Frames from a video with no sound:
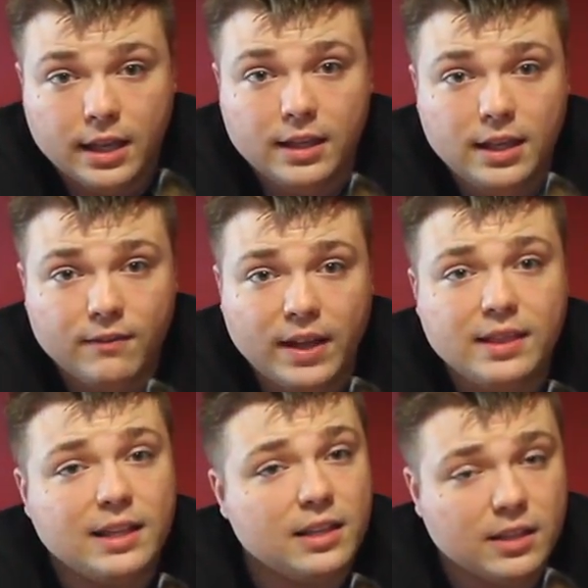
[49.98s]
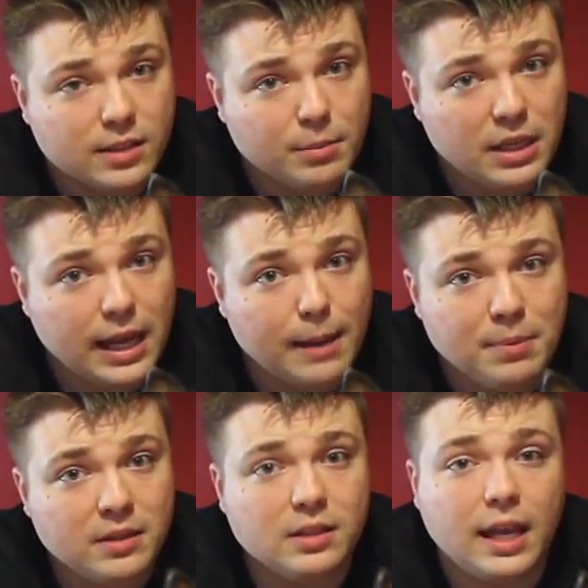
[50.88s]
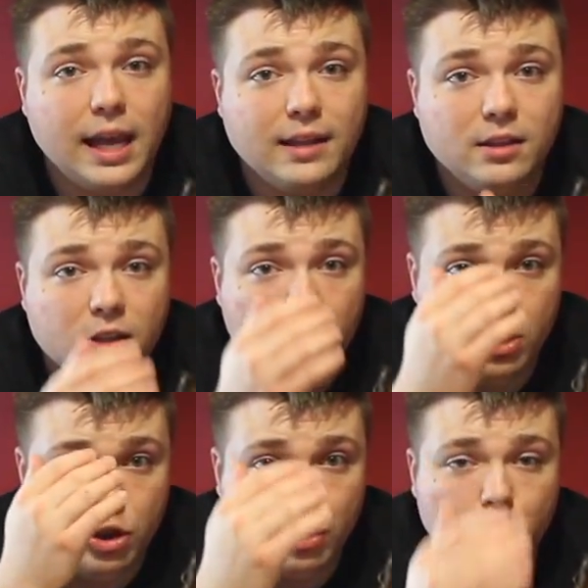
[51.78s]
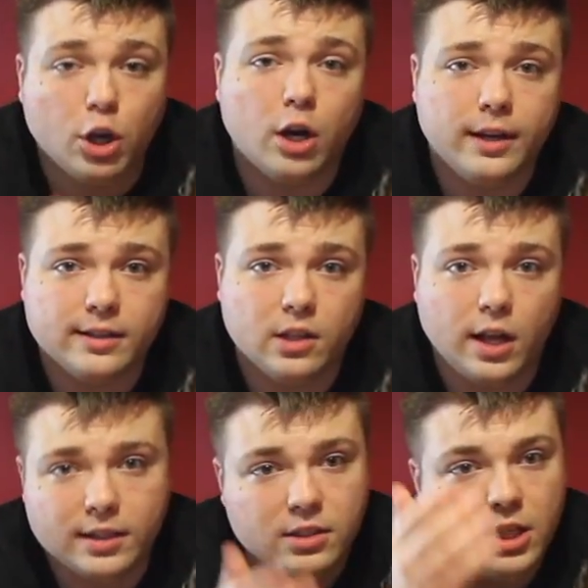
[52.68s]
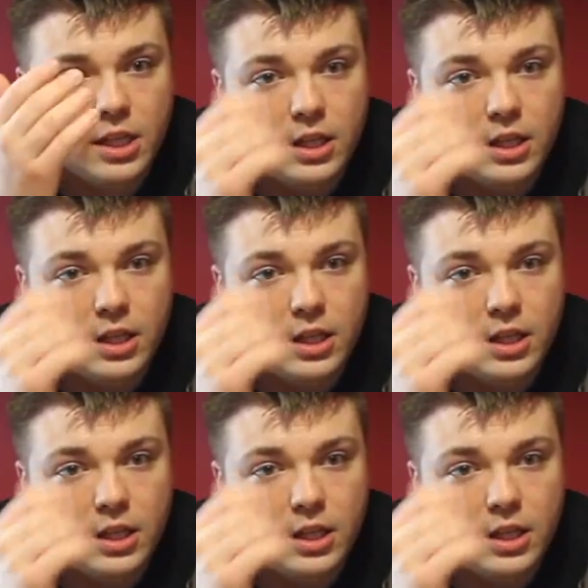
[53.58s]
in the event that something happens and your dog gets lost,